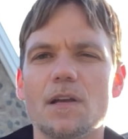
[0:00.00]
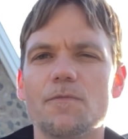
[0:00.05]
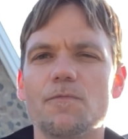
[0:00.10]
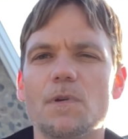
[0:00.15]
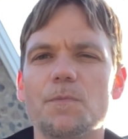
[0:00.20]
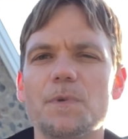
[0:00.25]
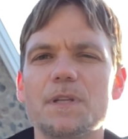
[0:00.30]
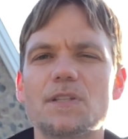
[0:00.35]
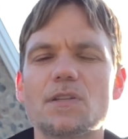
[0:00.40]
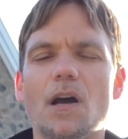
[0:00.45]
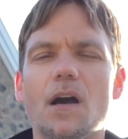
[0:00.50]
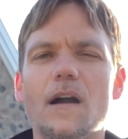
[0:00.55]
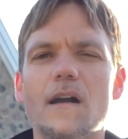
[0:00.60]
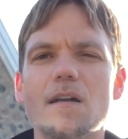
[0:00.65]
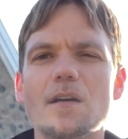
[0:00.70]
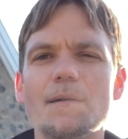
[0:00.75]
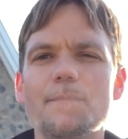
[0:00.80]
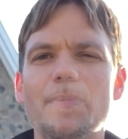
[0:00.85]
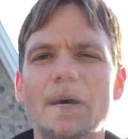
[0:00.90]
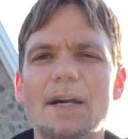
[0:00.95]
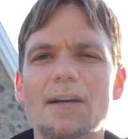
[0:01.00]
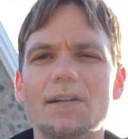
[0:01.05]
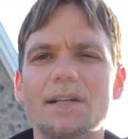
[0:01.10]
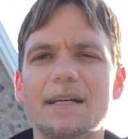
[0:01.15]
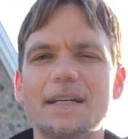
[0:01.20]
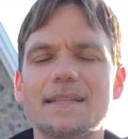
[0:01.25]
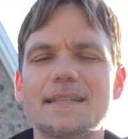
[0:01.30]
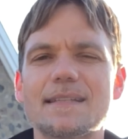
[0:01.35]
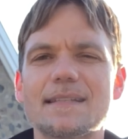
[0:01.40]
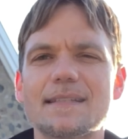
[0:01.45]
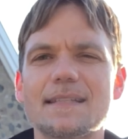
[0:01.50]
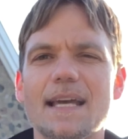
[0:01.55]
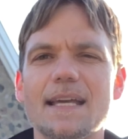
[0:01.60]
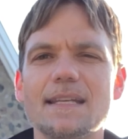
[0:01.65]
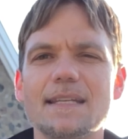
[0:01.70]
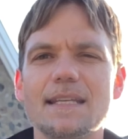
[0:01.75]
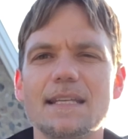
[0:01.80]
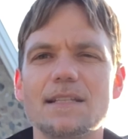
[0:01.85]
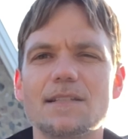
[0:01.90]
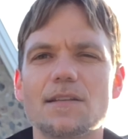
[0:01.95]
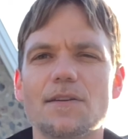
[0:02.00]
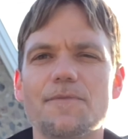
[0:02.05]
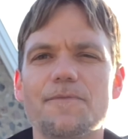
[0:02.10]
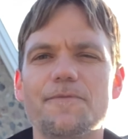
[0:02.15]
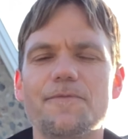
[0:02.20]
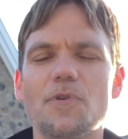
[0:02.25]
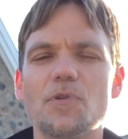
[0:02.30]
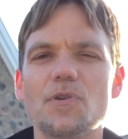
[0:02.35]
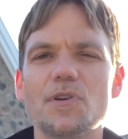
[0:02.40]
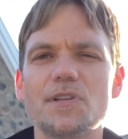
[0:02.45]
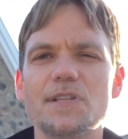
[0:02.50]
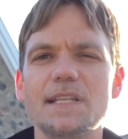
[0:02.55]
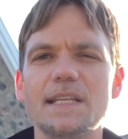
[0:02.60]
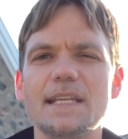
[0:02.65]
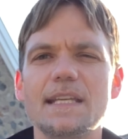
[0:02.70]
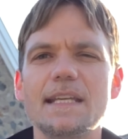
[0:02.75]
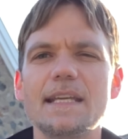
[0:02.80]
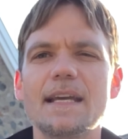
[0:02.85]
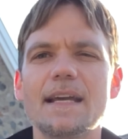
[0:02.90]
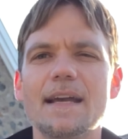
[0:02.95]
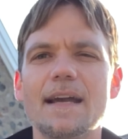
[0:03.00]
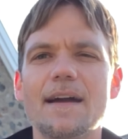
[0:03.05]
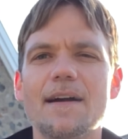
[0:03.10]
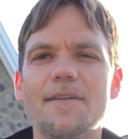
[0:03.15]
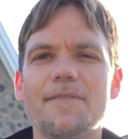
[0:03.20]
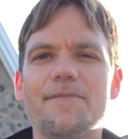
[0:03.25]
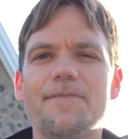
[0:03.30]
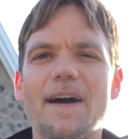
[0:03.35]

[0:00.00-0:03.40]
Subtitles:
When we talk about ascending to 4D,